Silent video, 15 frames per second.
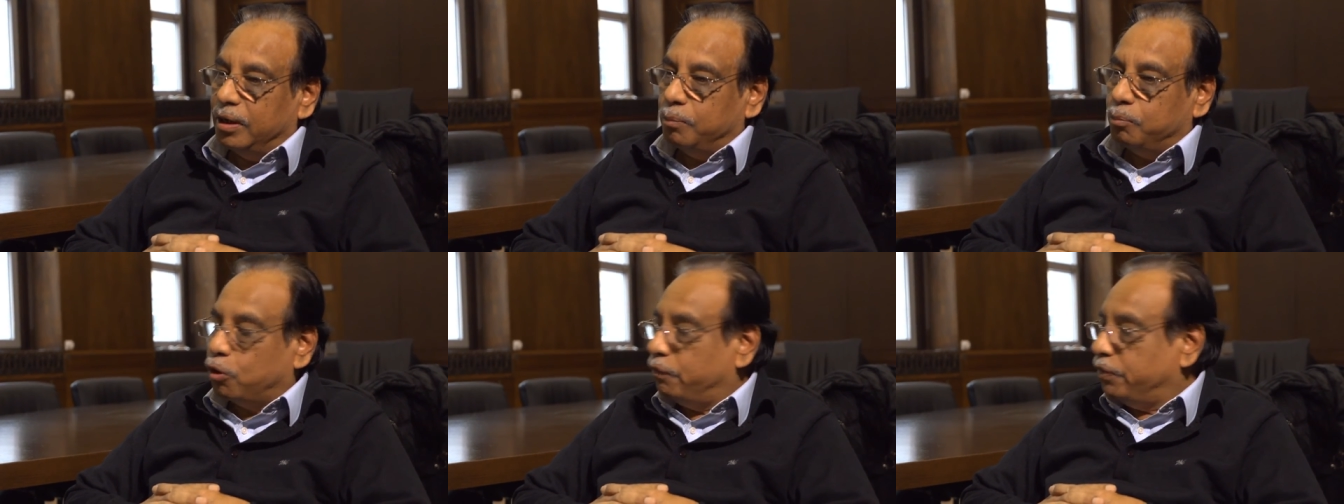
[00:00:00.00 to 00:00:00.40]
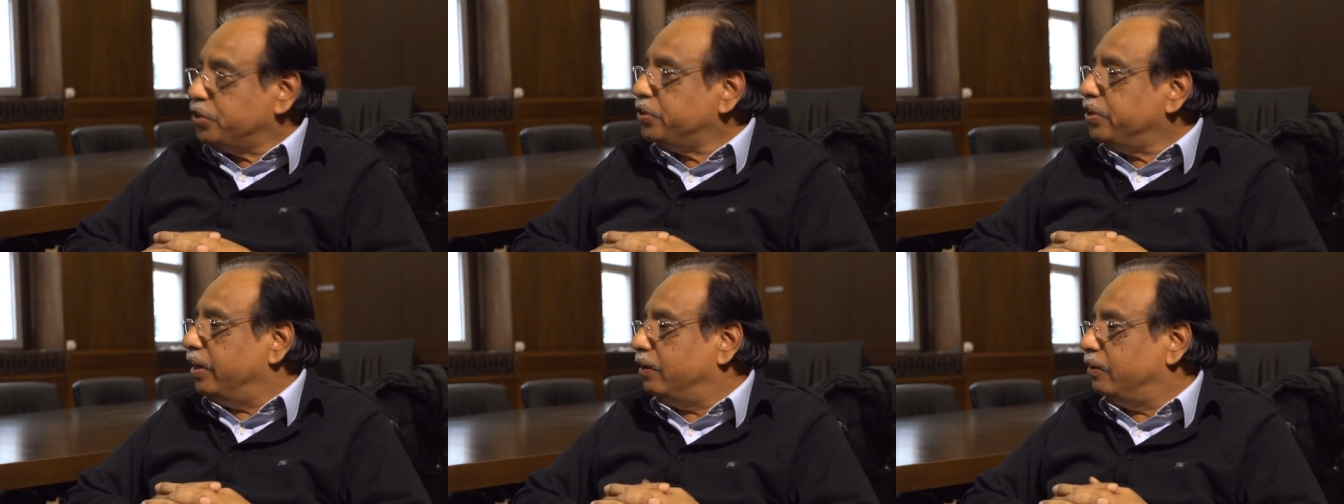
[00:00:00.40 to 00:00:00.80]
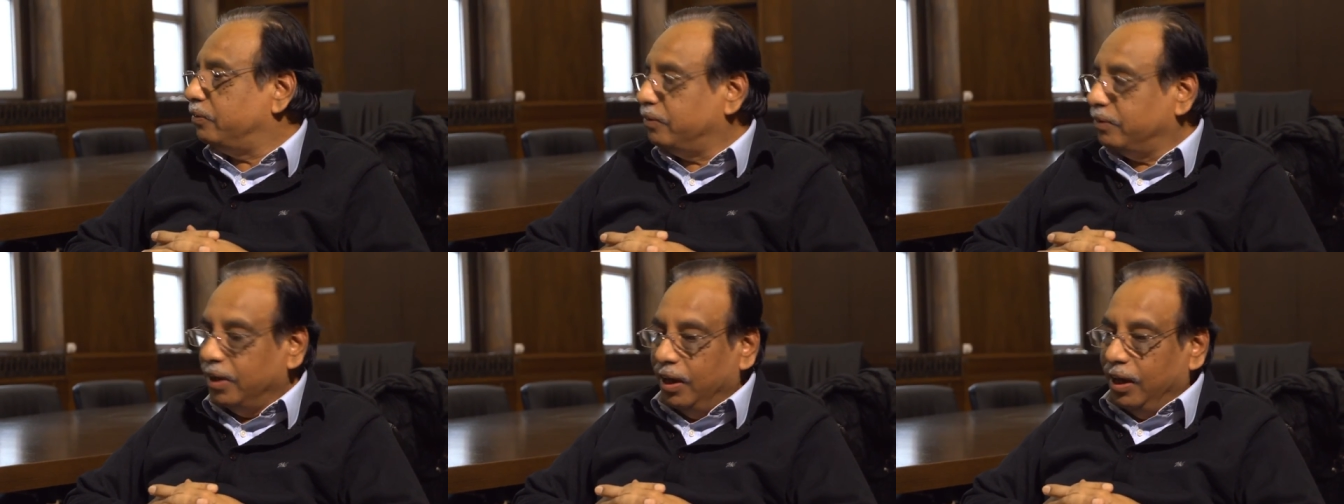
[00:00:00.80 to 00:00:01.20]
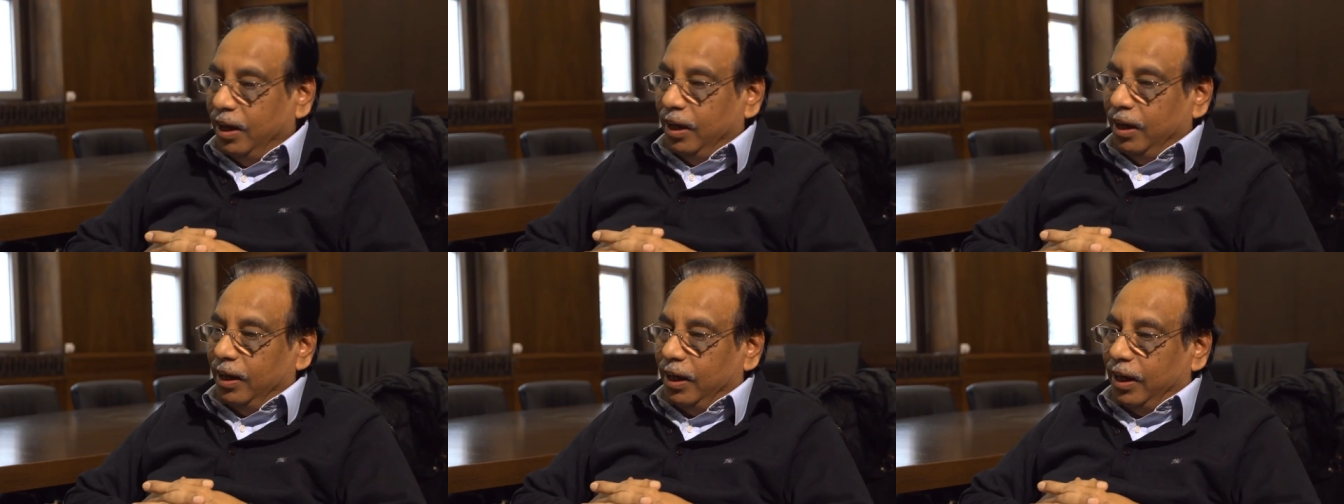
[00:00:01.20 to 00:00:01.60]
professionals,
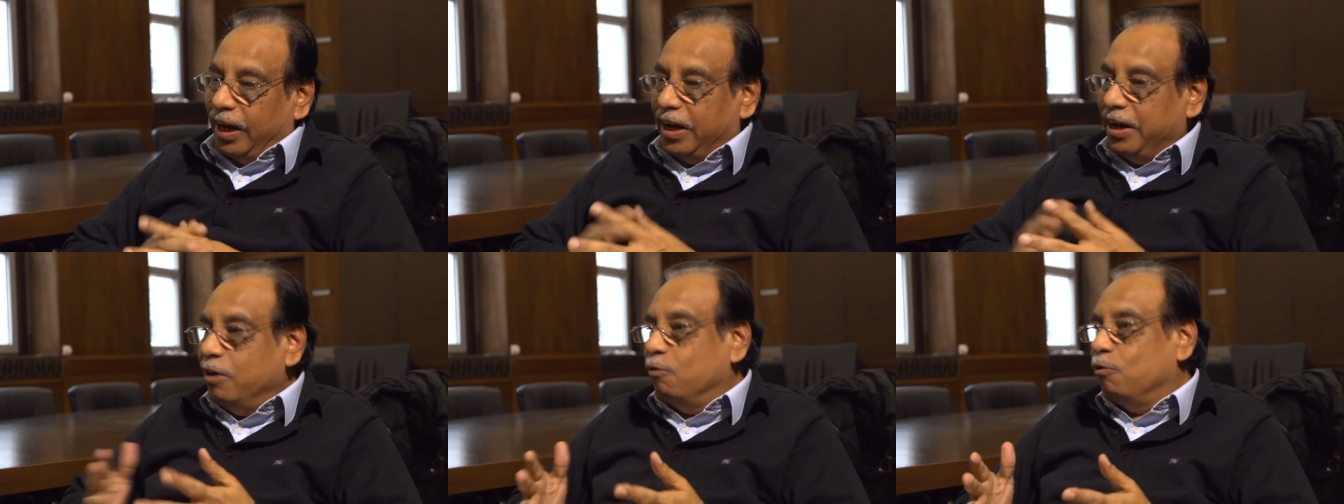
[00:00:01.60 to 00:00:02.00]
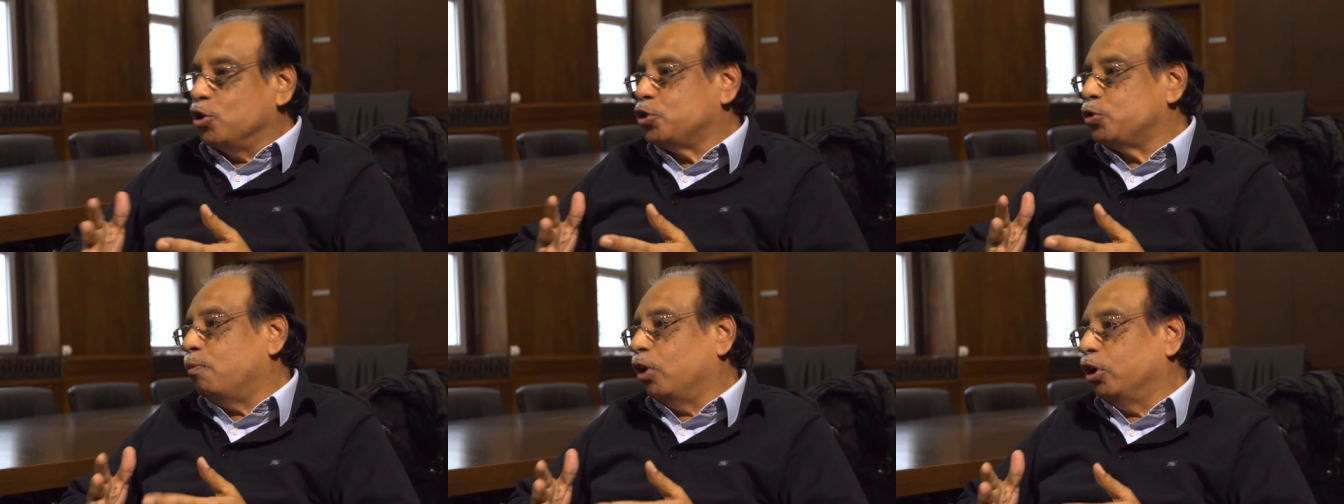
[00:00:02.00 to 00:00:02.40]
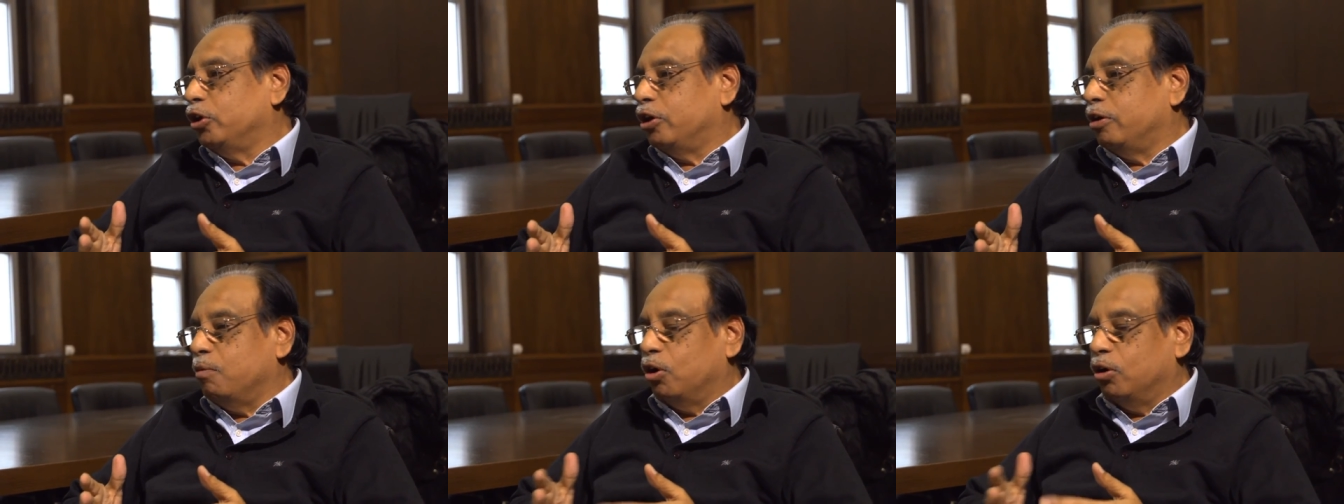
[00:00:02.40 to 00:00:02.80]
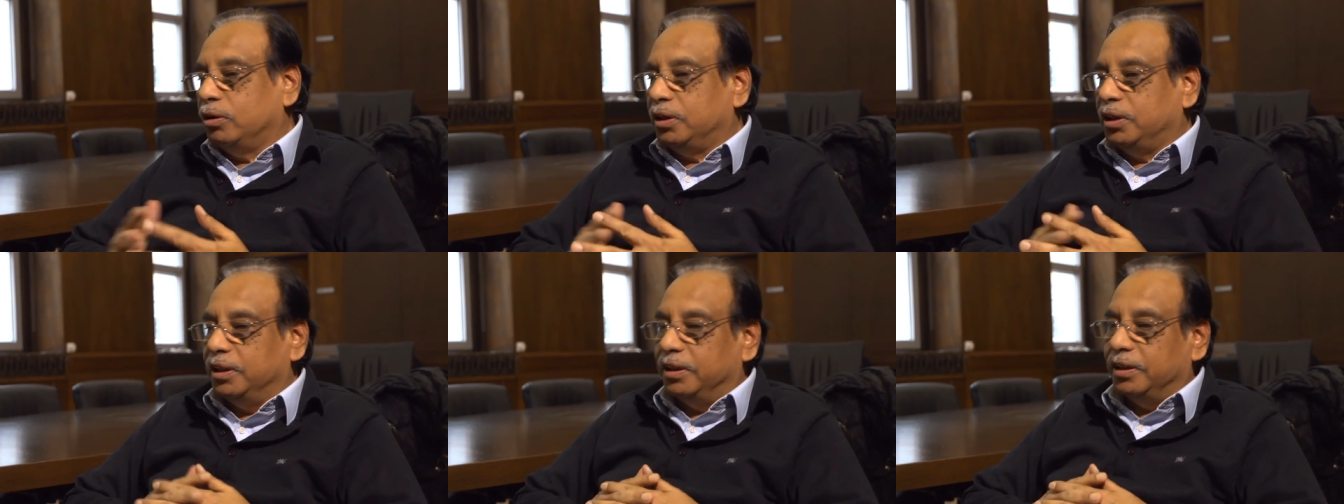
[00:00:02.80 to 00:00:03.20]
India was bothered
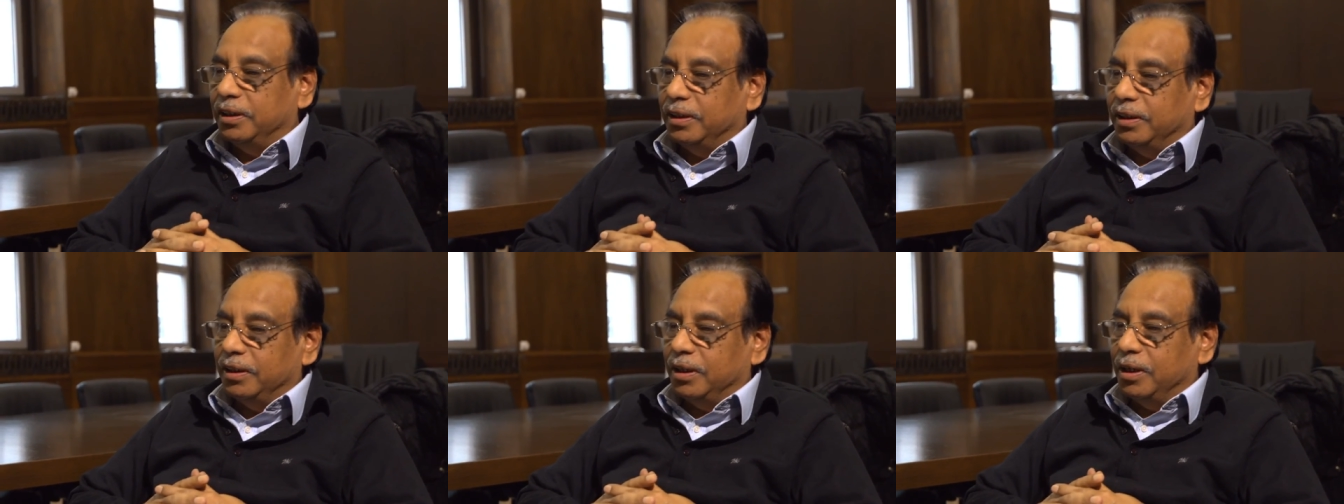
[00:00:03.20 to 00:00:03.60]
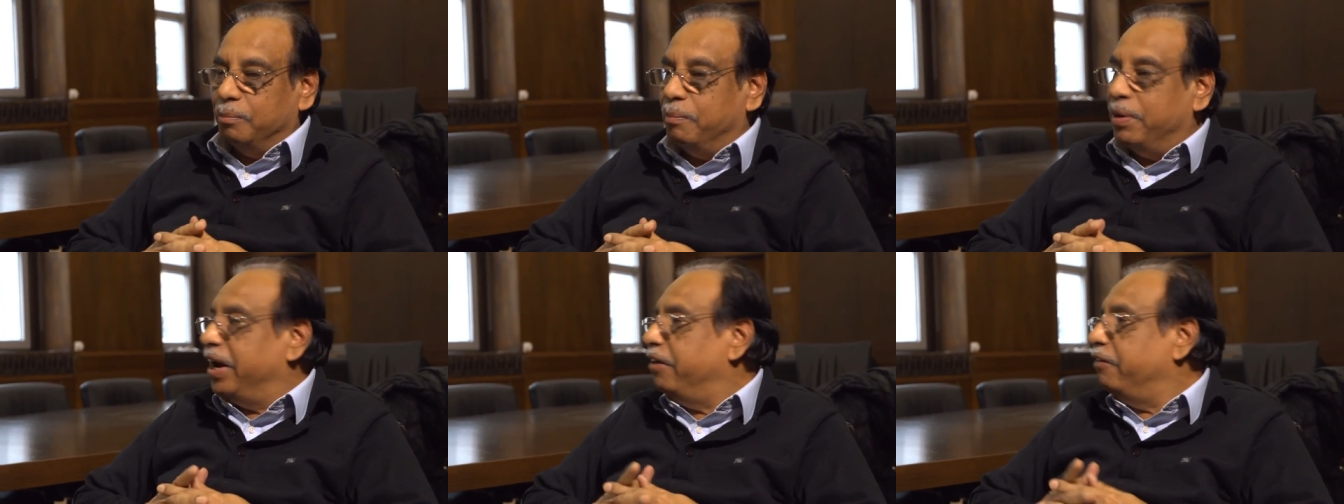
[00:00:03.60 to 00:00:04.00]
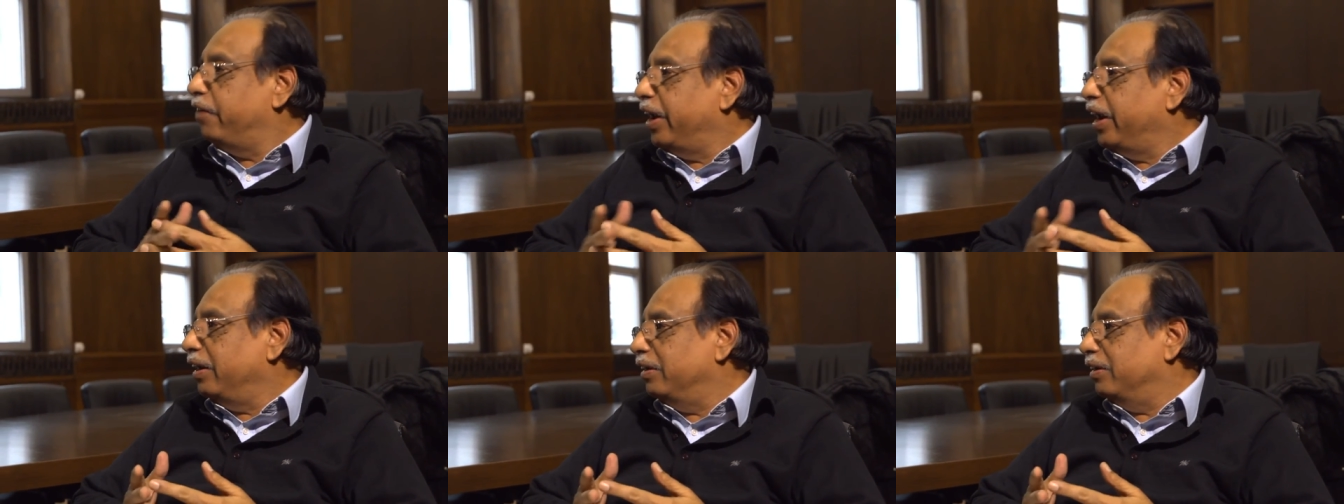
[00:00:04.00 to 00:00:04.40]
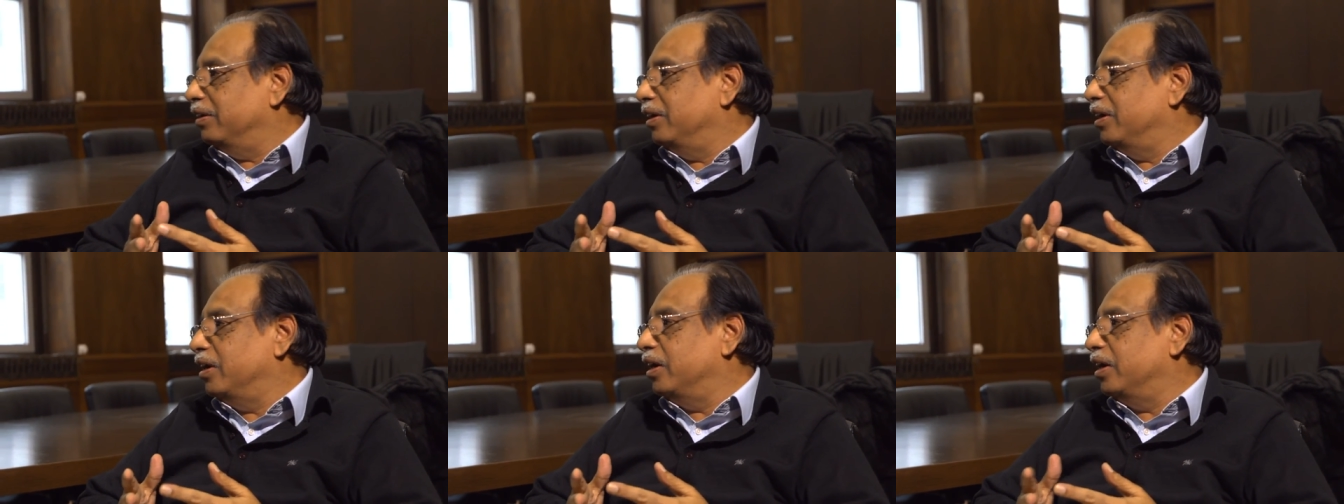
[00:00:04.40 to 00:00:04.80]
about a brain
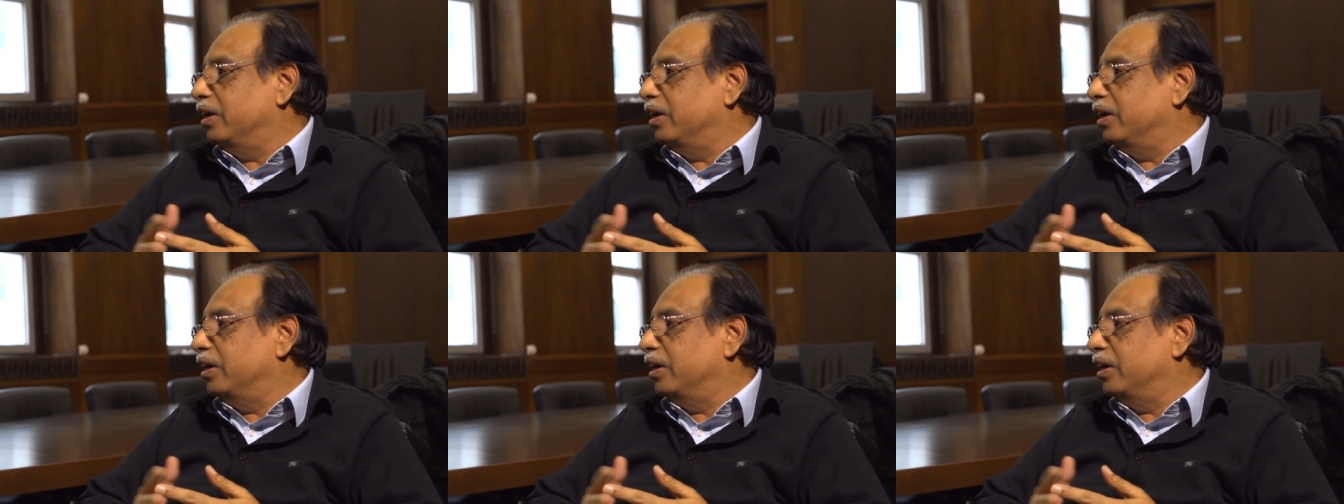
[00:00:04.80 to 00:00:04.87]
drain